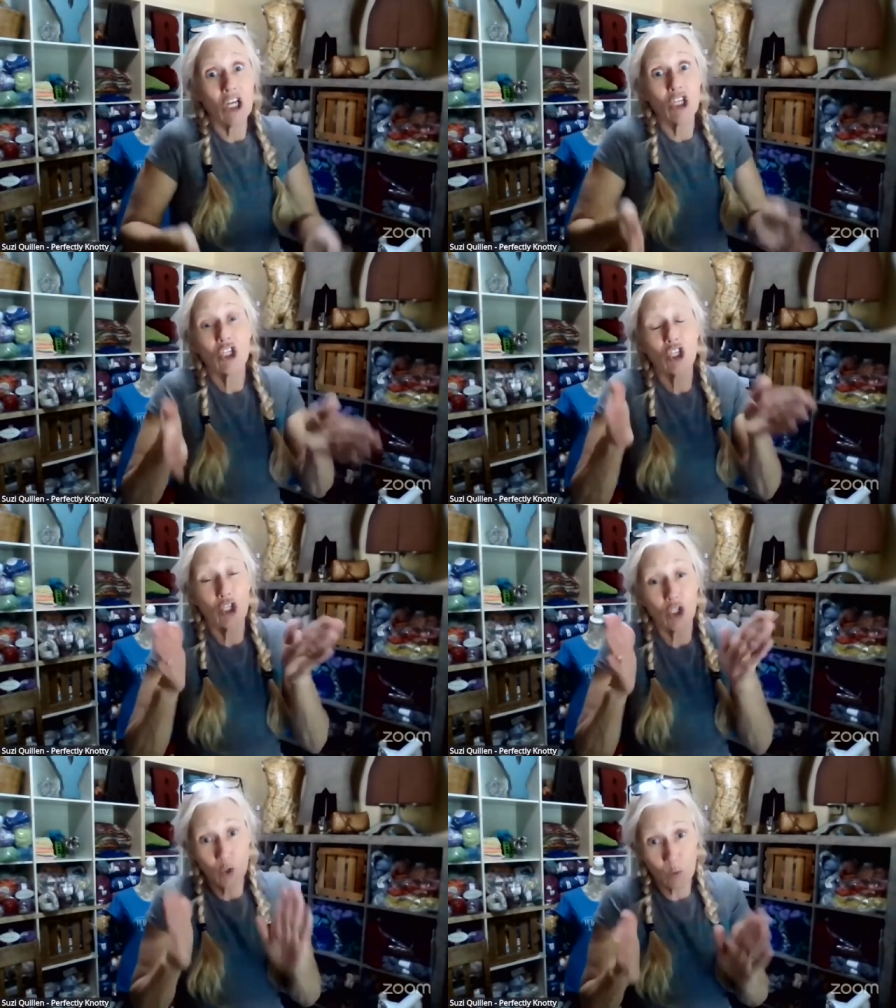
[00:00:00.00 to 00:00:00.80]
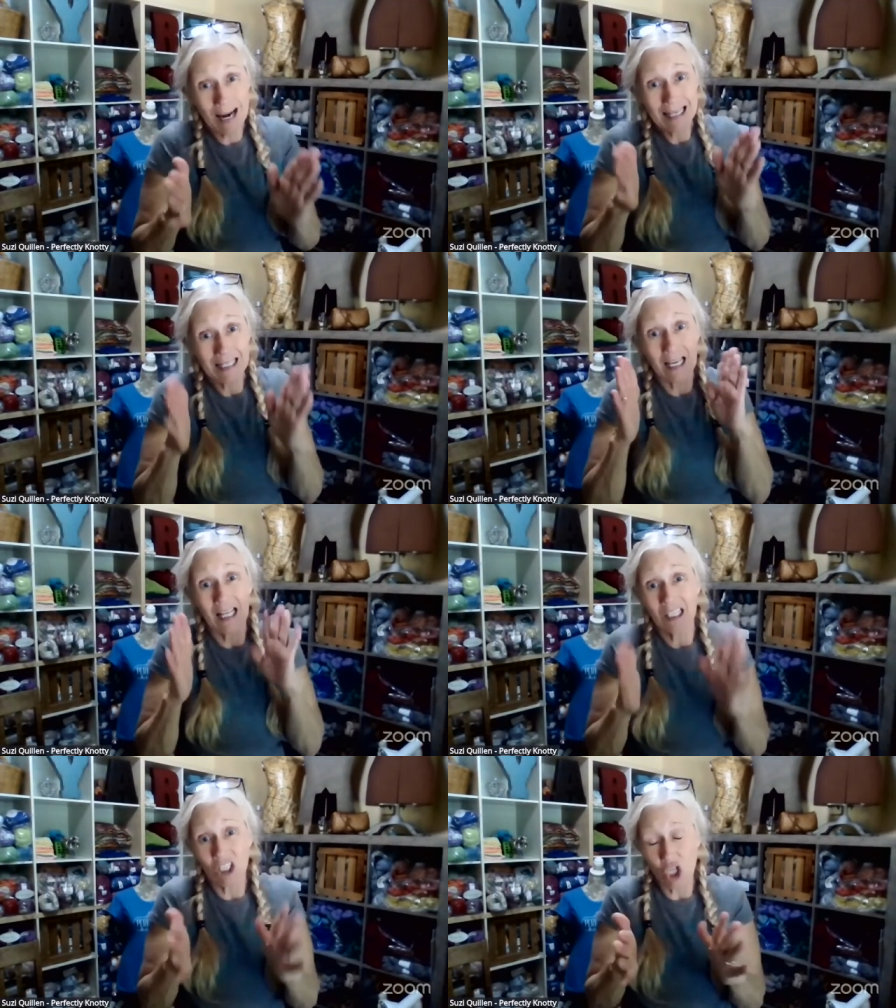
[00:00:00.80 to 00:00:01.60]
straight
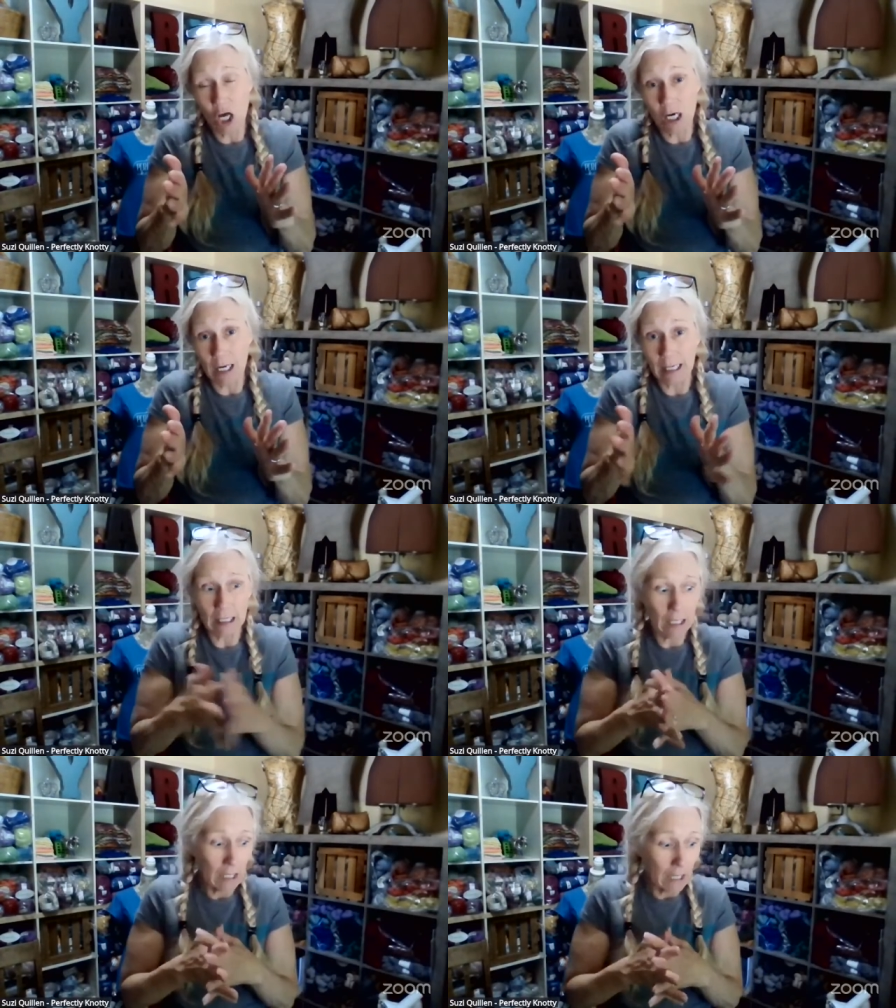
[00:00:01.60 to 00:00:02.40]
line.